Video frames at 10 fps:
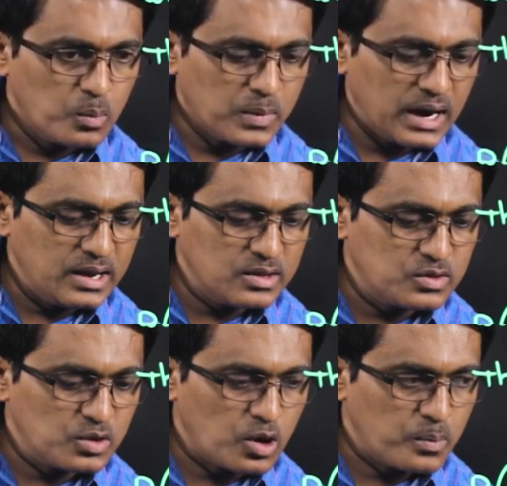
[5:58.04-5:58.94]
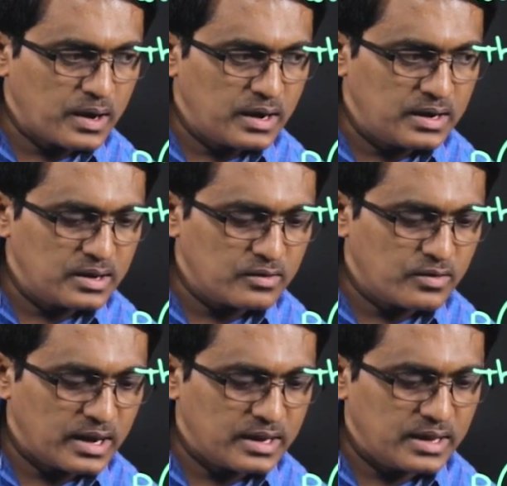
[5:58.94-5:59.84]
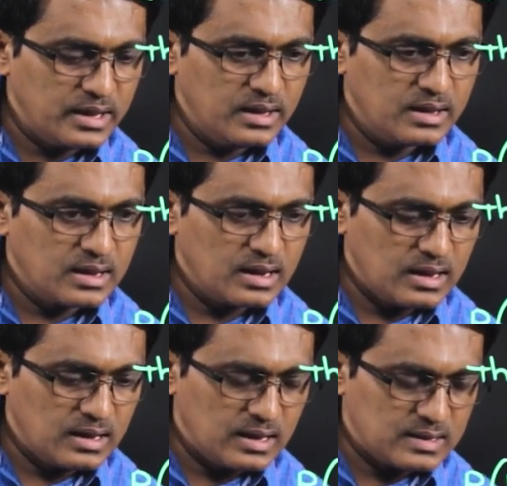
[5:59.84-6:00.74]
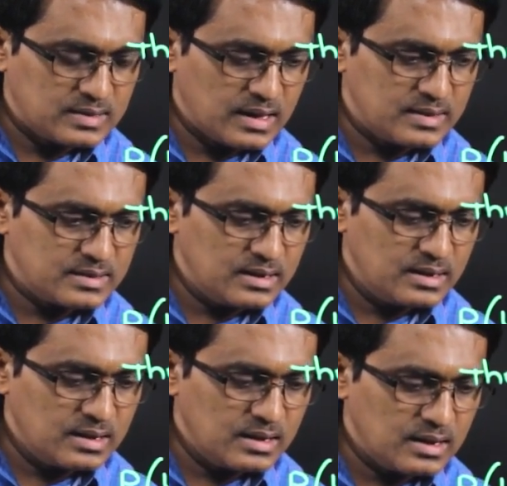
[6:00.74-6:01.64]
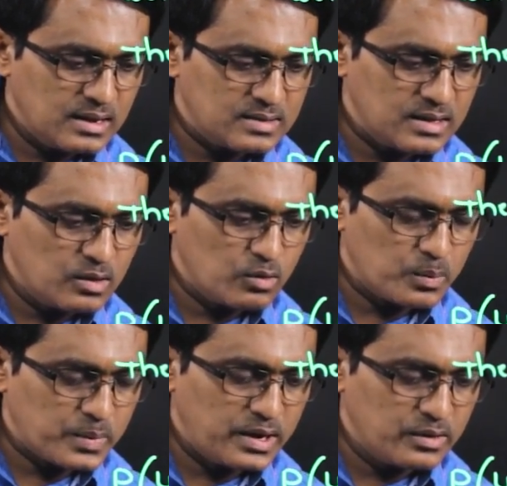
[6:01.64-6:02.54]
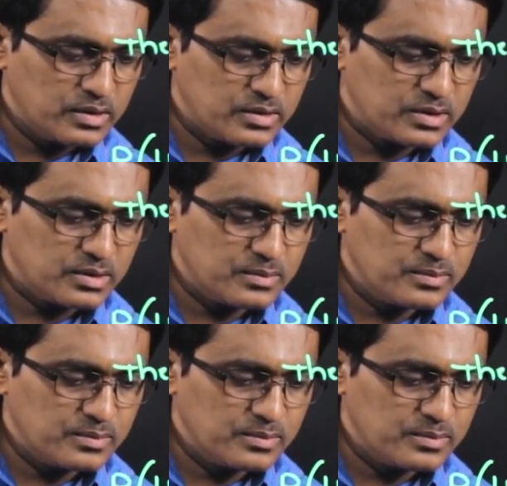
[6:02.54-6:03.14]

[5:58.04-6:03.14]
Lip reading: minus 0.59 less than z less than 1.10.